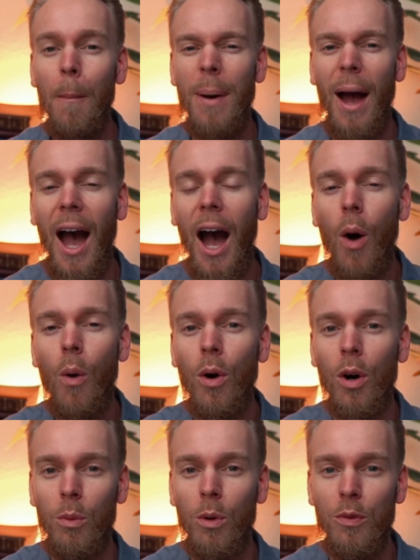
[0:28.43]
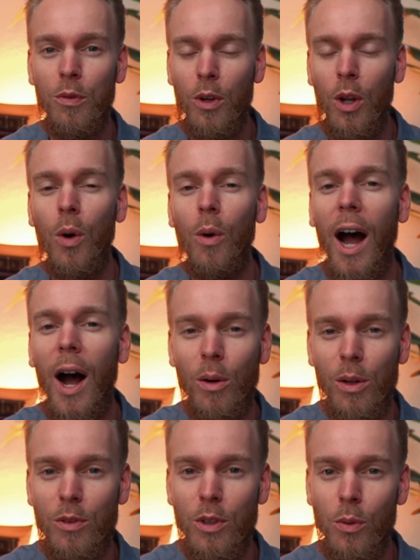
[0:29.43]
power will flow
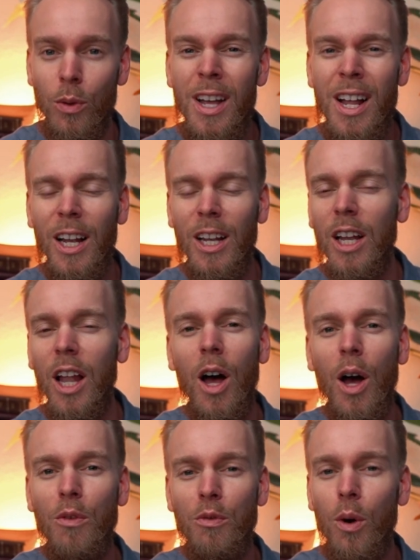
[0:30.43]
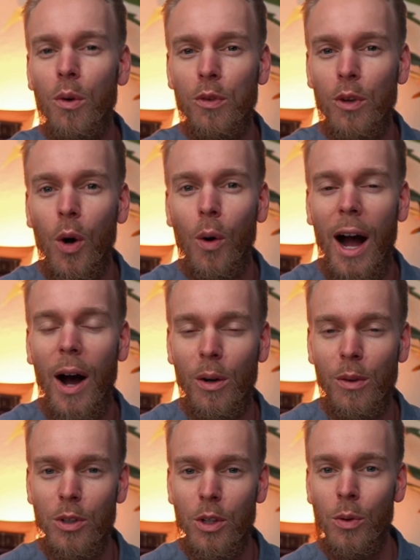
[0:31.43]
out of you. Love will flow out
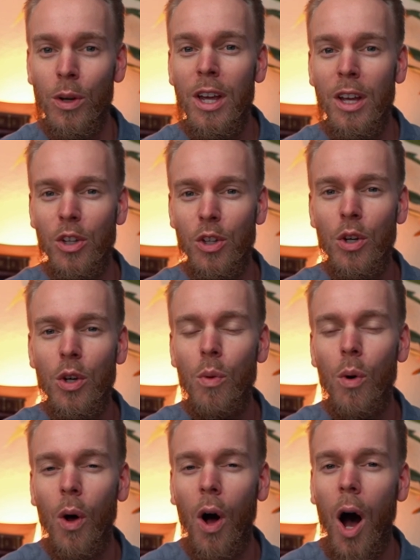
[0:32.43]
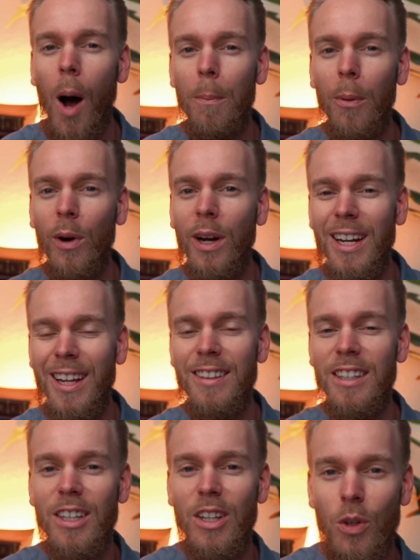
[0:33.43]
of you. You will operate in
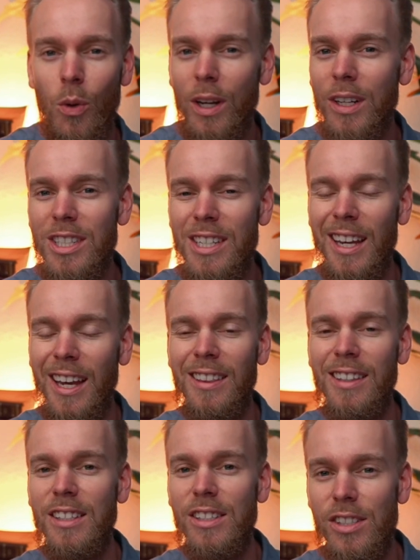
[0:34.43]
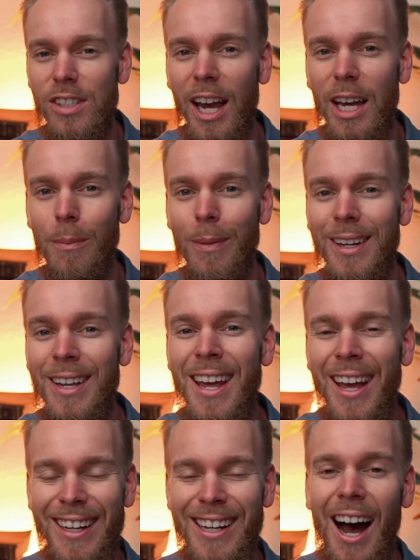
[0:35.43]
the anointing and the assignment
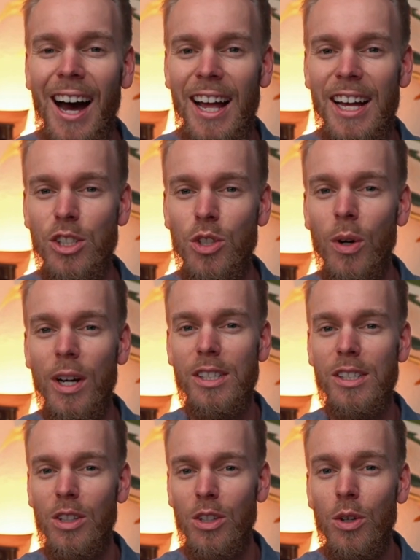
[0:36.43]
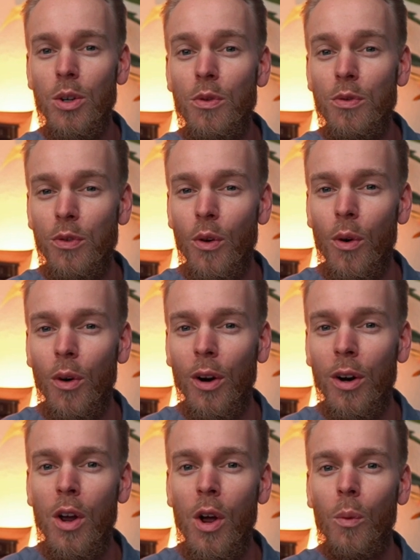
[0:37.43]
God has graced you
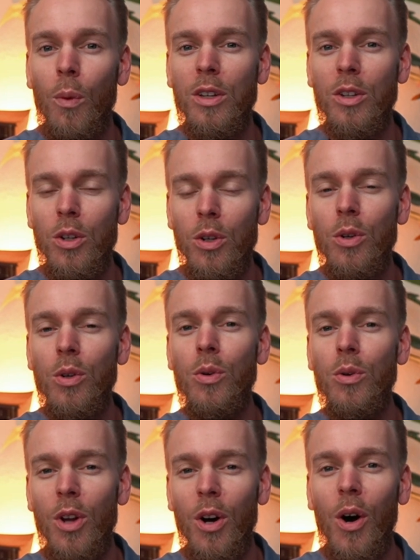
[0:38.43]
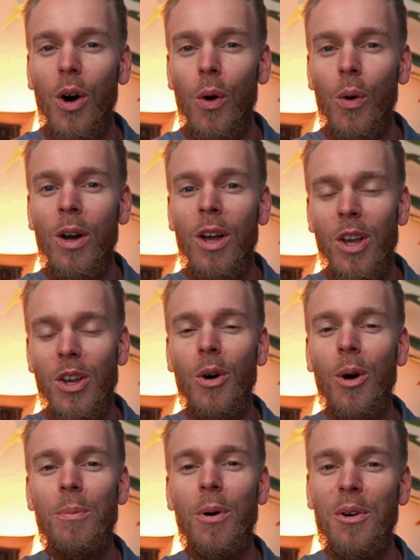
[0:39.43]
for when you know
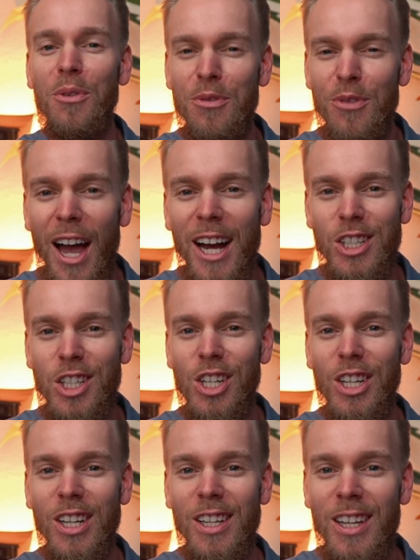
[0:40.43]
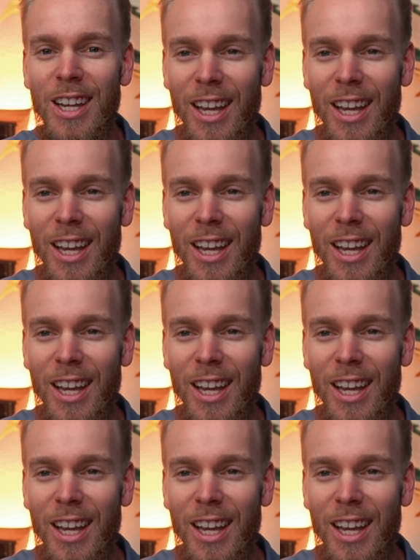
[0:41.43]
your perfection